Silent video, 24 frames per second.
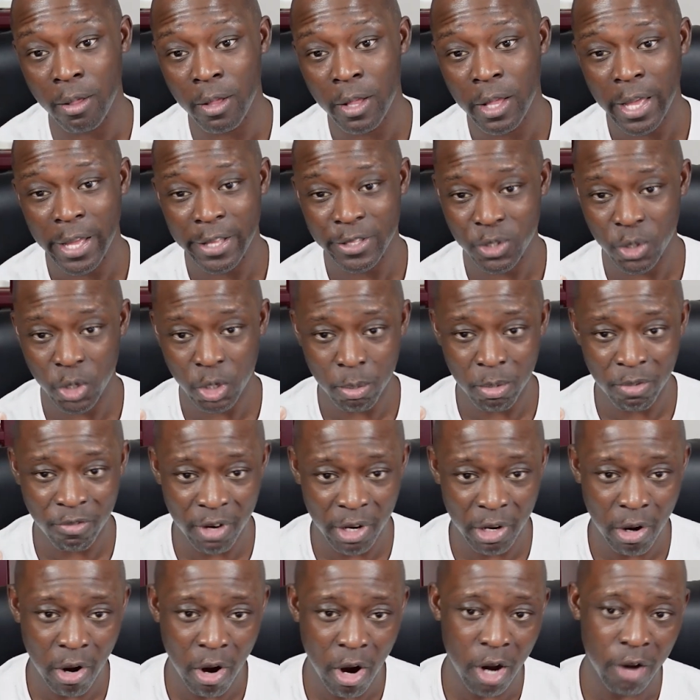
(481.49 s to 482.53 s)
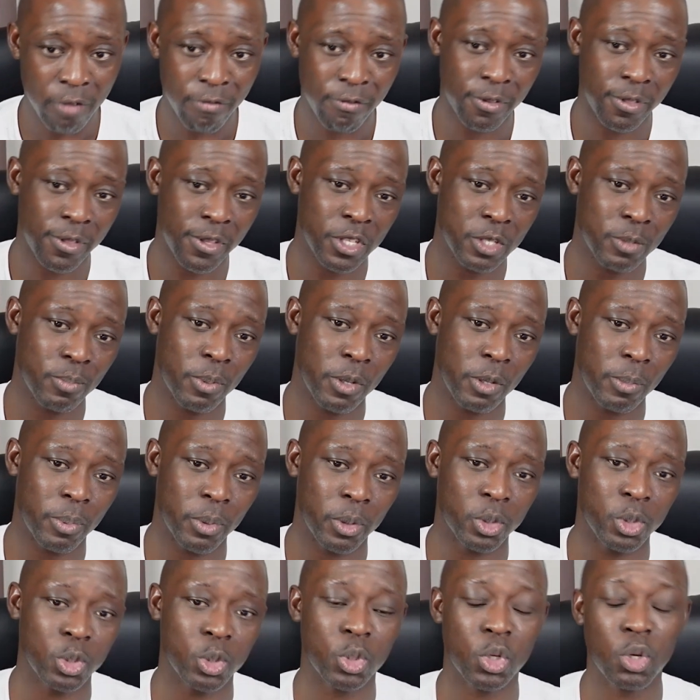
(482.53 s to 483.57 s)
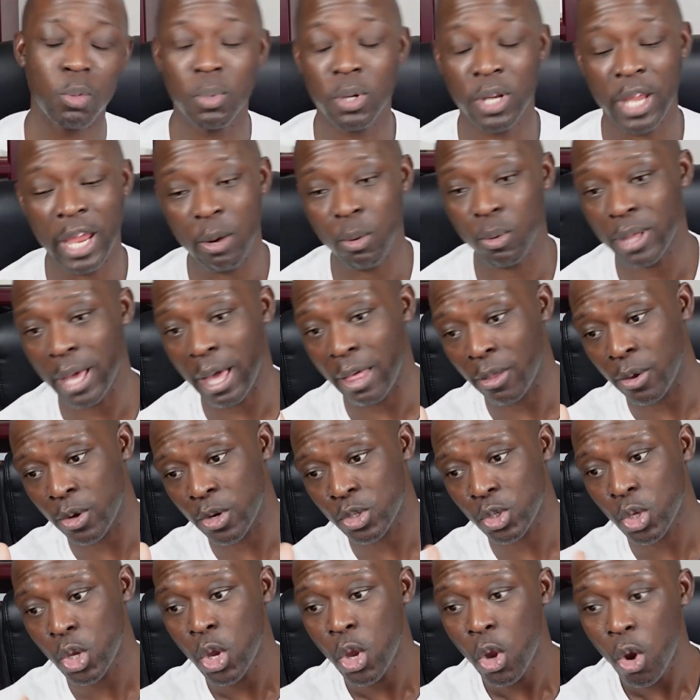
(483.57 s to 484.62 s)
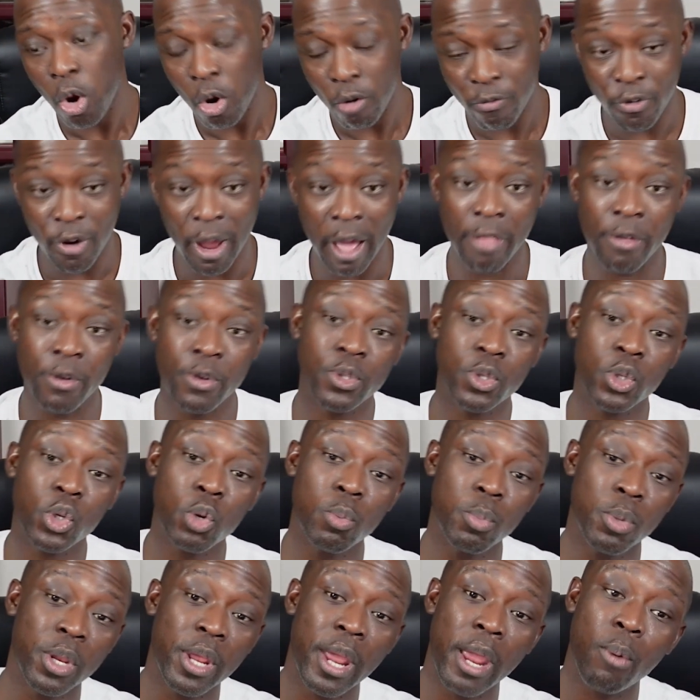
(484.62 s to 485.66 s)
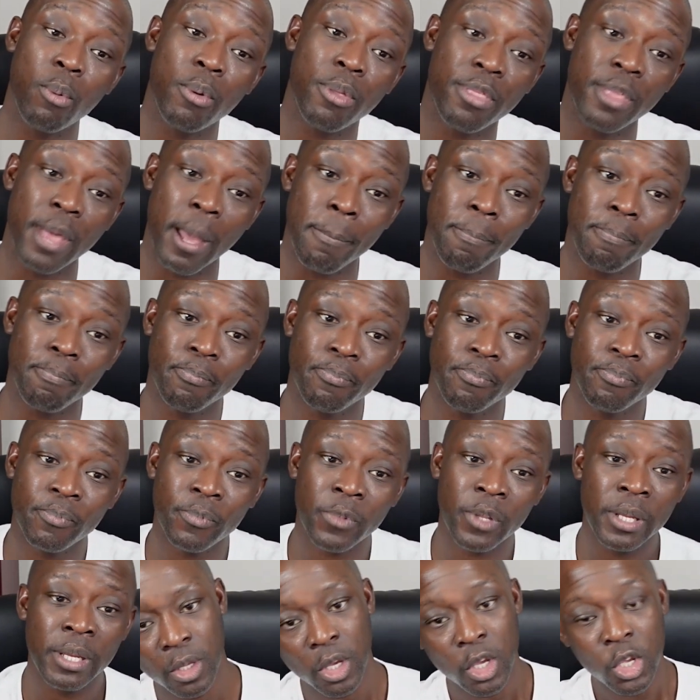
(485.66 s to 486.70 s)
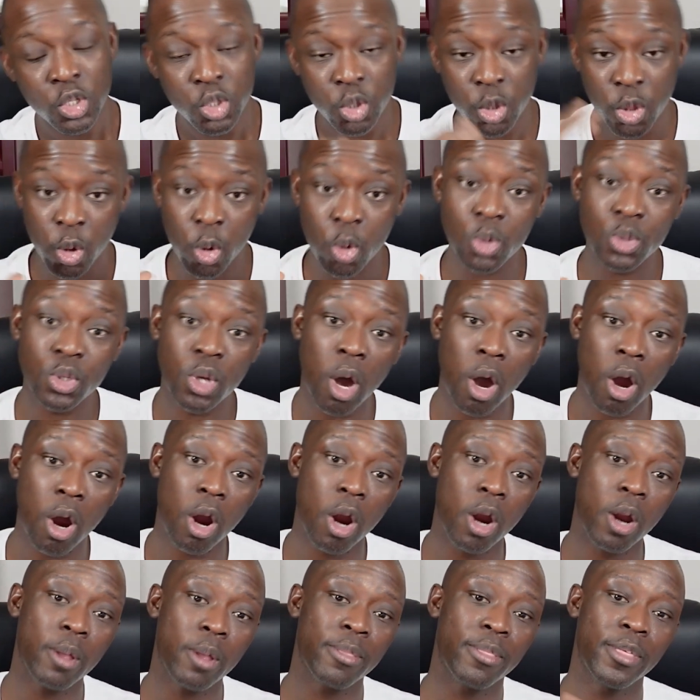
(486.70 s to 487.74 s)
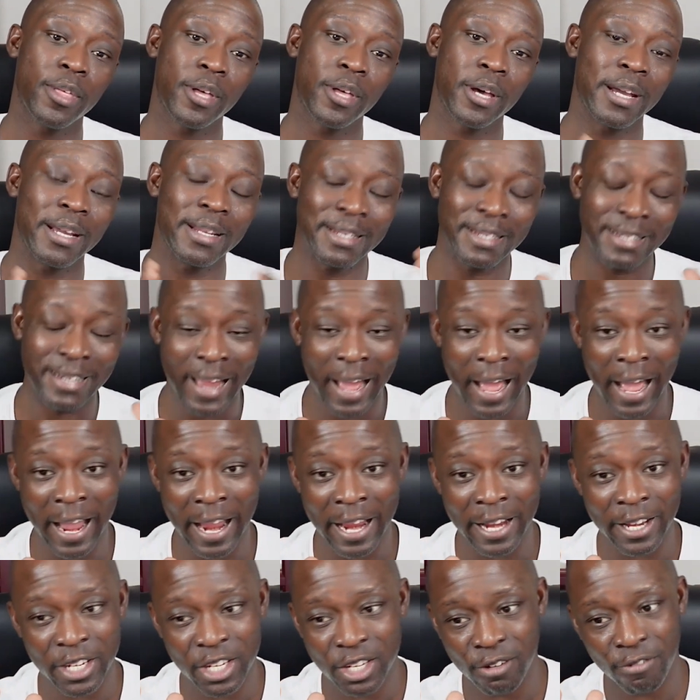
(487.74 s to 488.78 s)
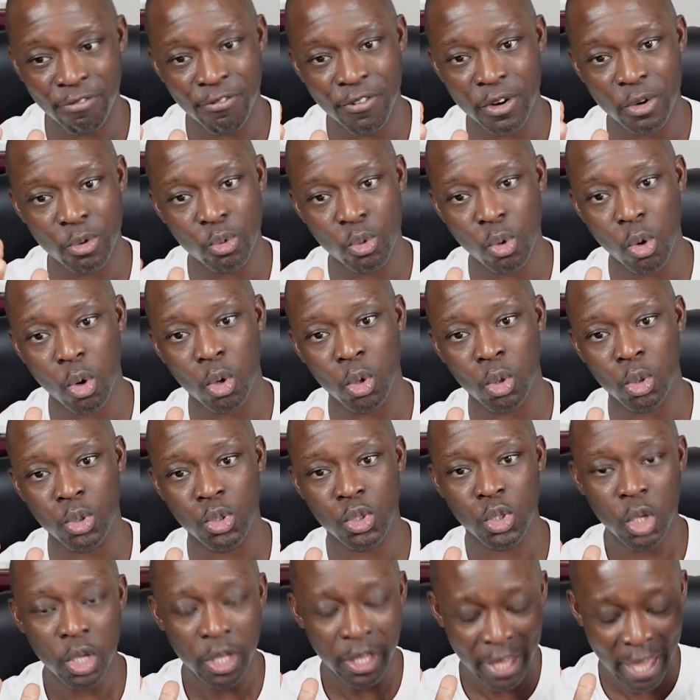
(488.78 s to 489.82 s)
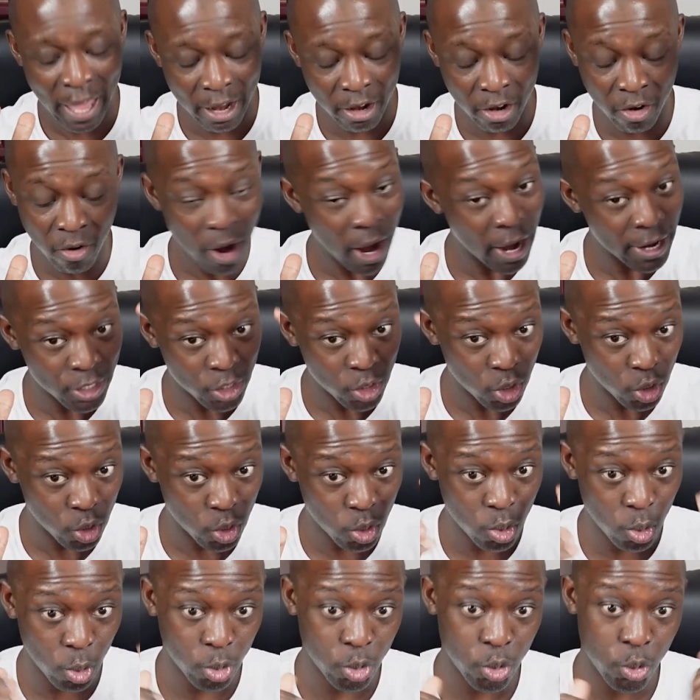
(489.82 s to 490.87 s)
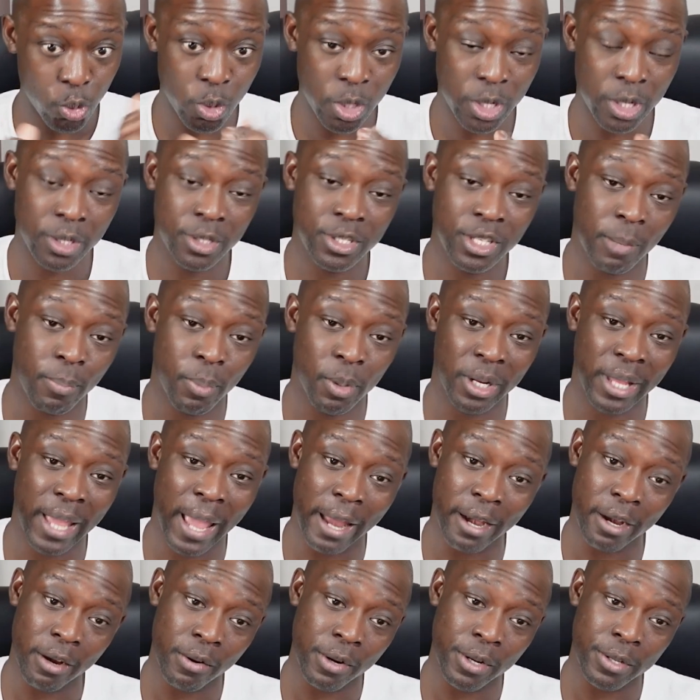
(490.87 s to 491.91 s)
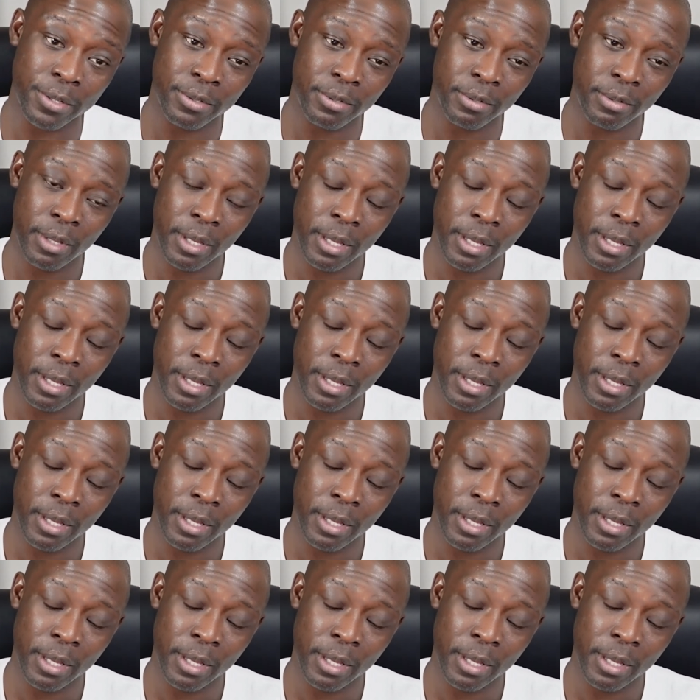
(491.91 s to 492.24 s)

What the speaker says: And so it can be very hard for these people to communicate with others or for others to communicate with them. So those are the 9 different roles categorized into those 3 separate categories.